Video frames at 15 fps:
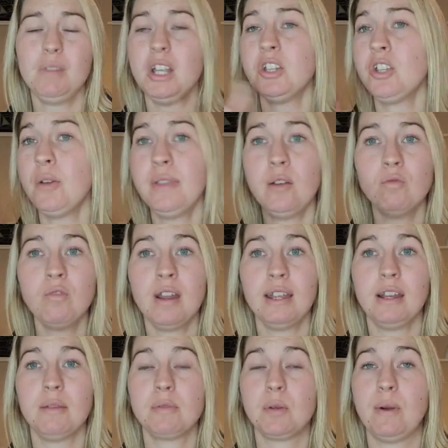So they're
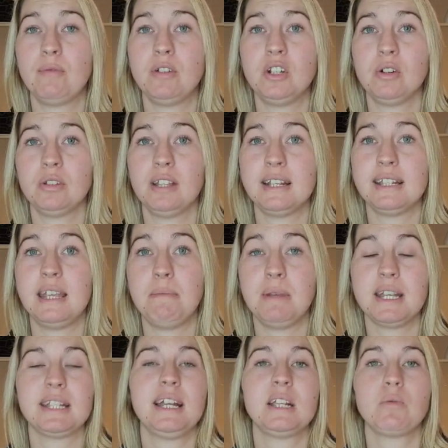running up to every dog they see
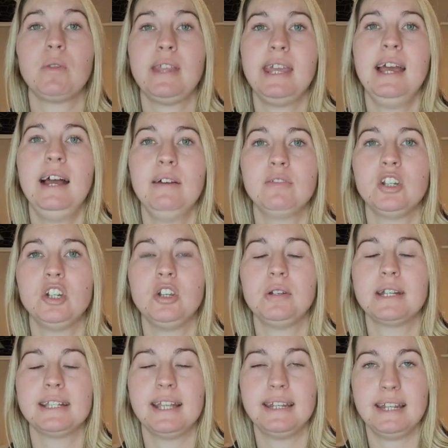because that's what they have to do
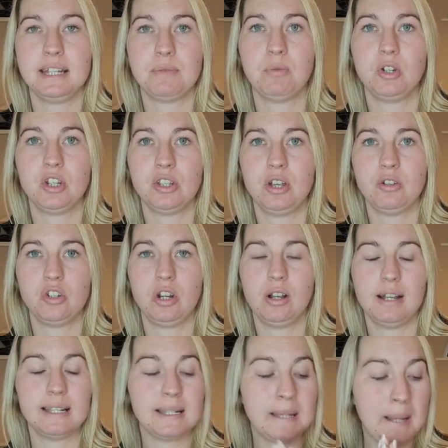because they're desperate to
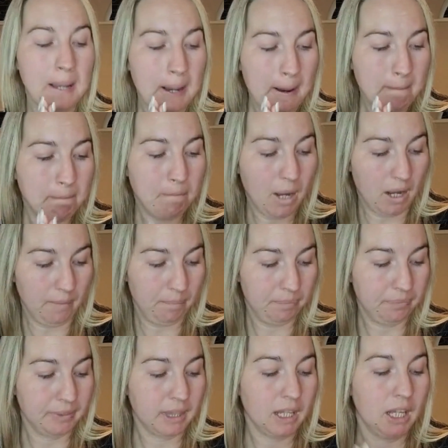socialise. But
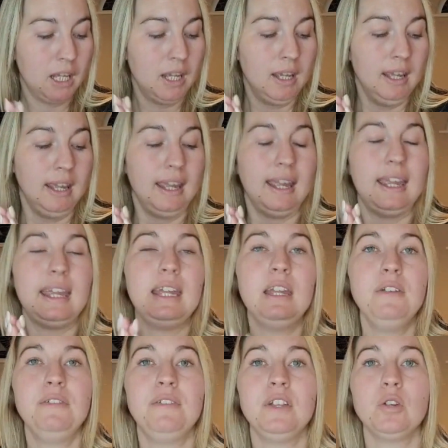
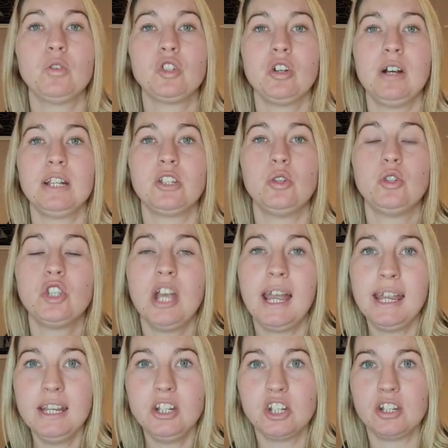if you're trying to
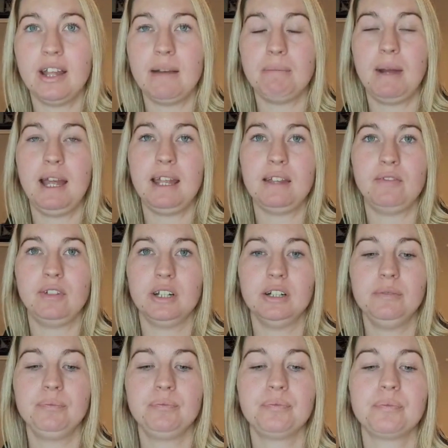change that behaviour,